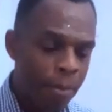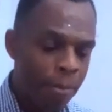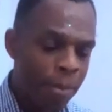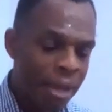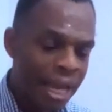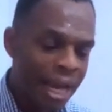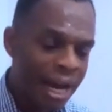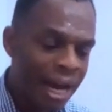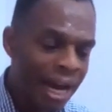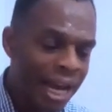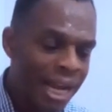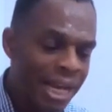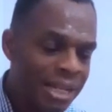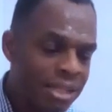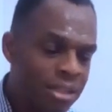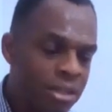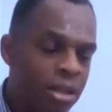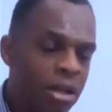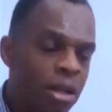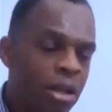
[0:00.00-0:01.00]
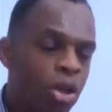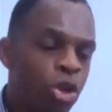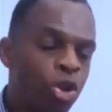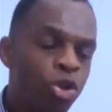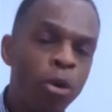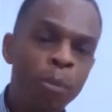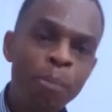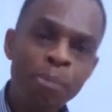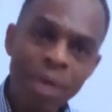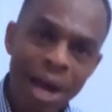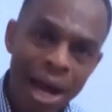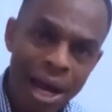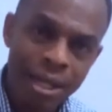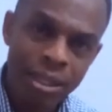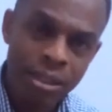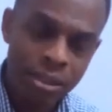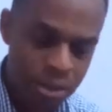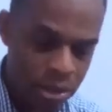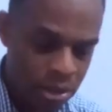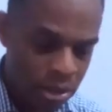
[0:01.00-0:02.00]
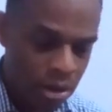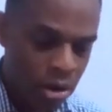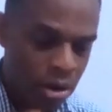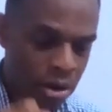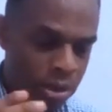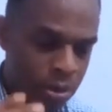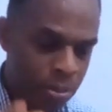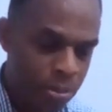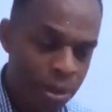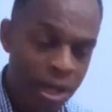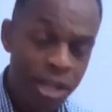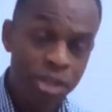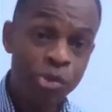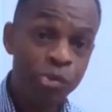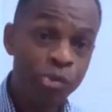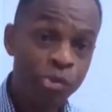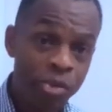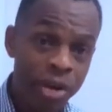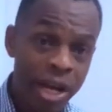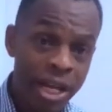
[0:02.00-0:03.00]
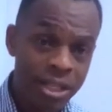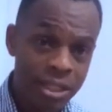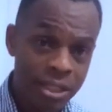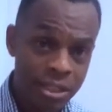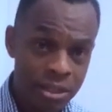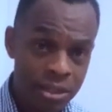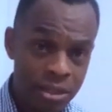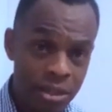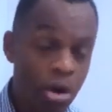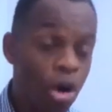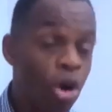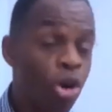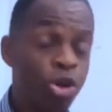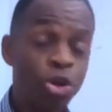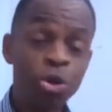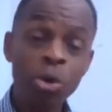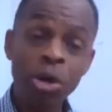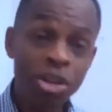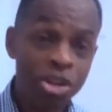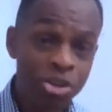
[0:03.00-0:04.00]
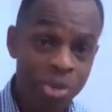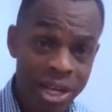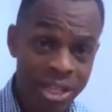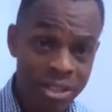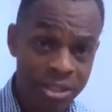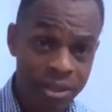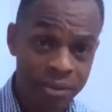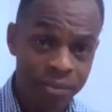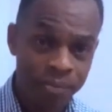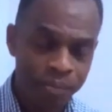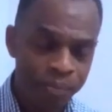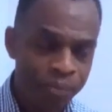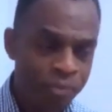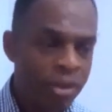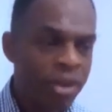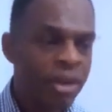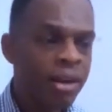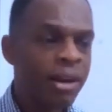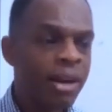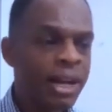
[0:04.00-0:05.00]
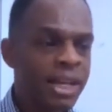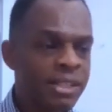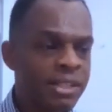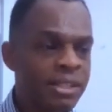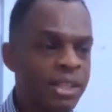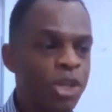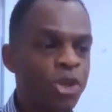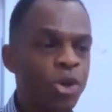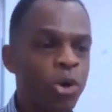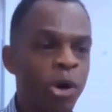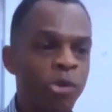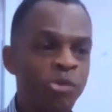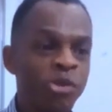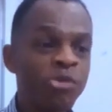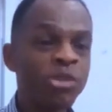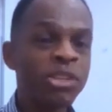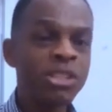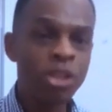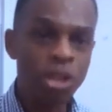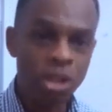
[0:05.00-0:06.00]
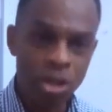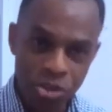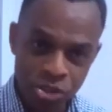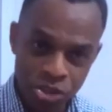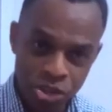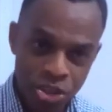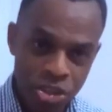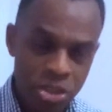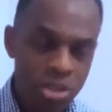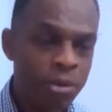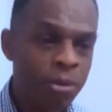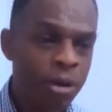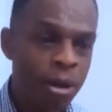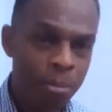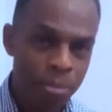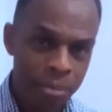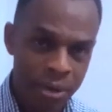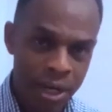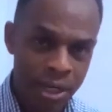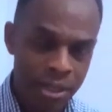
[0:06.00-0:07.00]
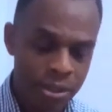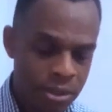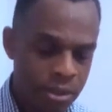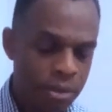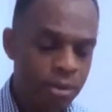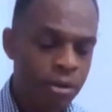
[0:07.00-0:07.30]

behind your brand or the brand you've created or you're creating. Let's say you have even launched a brand.